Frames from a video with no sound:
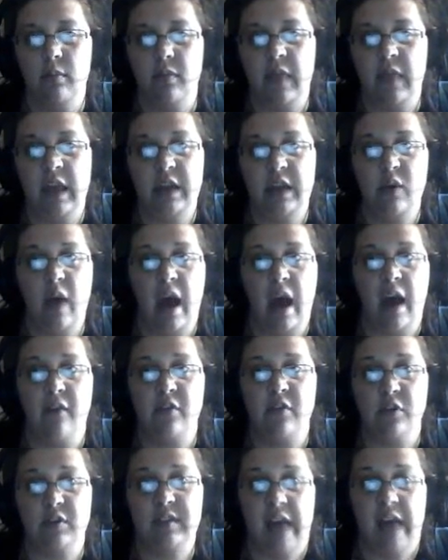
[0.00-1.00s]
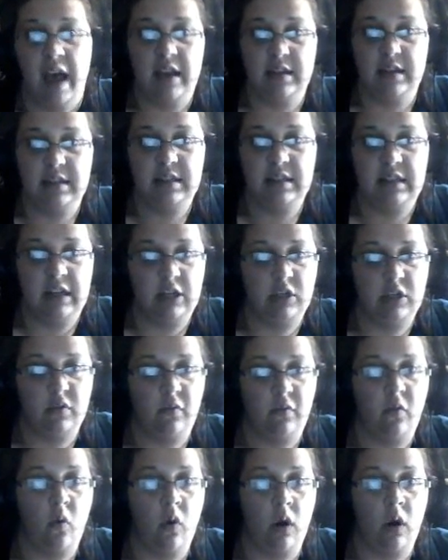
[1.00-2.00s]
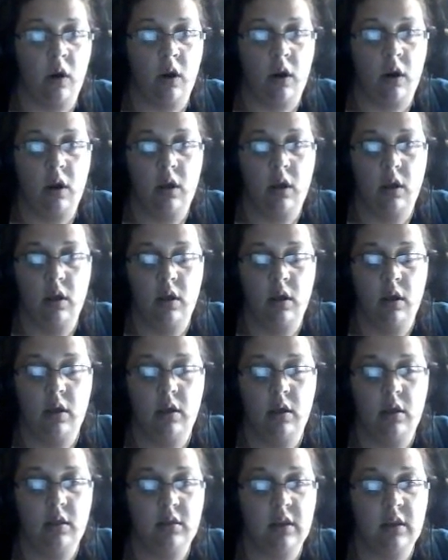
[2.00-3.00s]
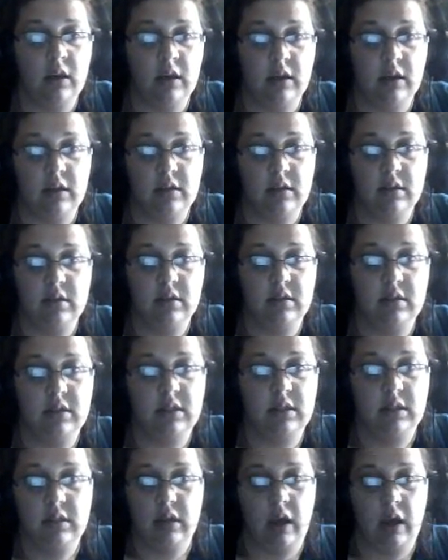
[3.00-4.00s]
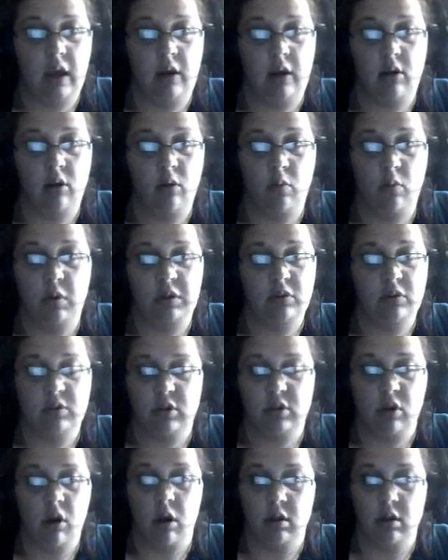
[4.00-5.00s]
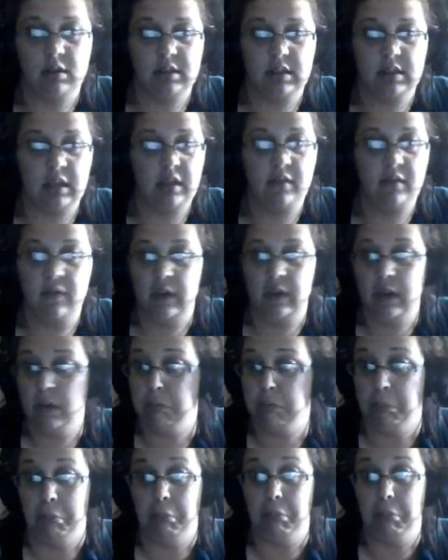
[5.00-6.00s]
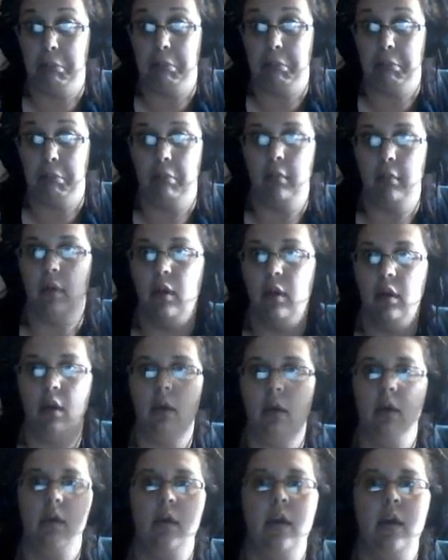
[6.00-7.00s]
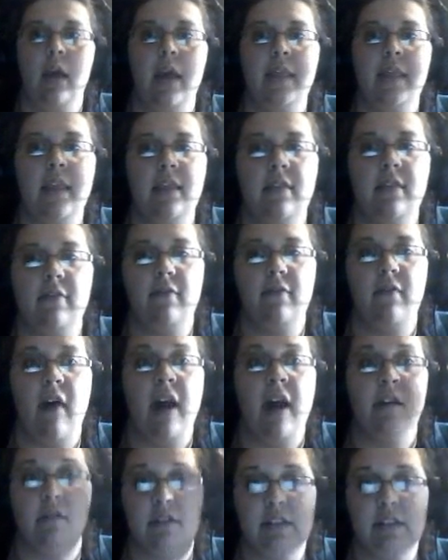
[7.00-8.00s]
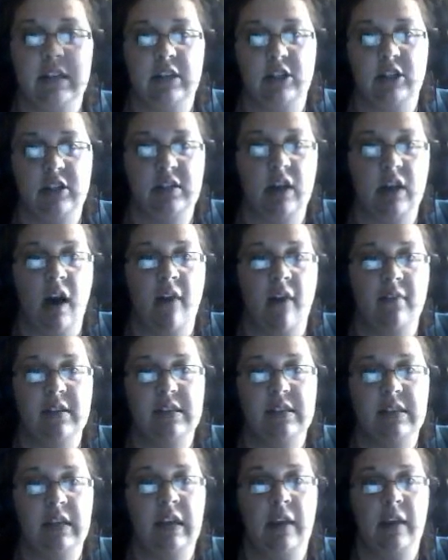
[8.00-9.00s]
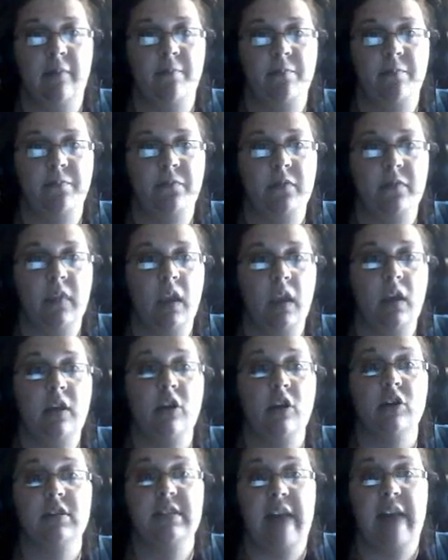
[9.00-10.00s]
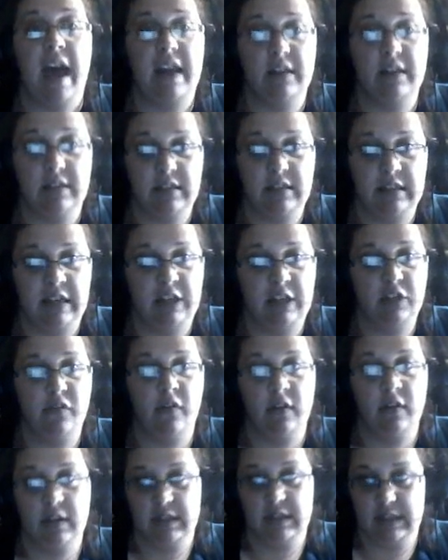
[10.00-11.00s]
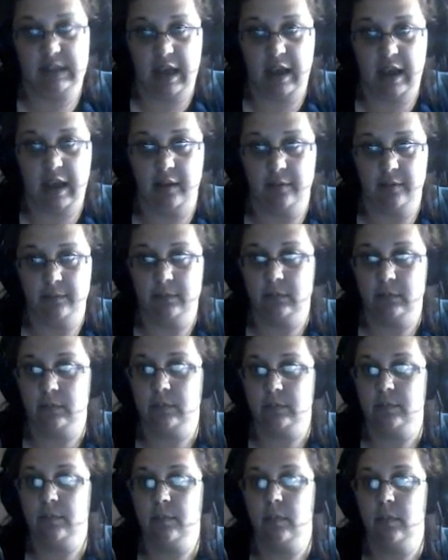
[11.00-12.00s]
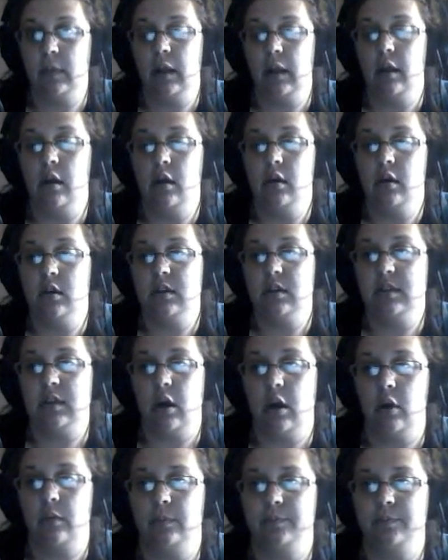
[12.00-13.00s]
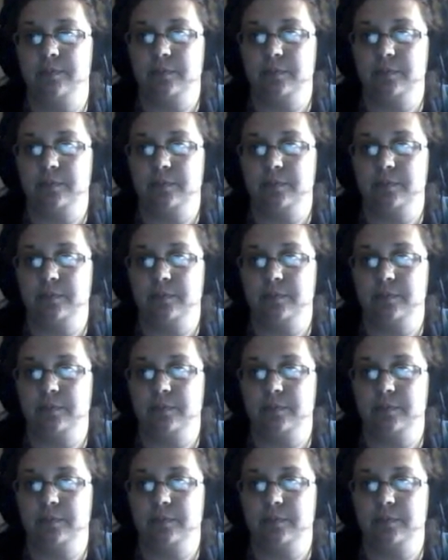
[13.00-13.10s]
Then you have your satin stitch for the, I don't know what those are called, sleigh feet. And then the final stitch is obviously your satin stitch for the sleigh. So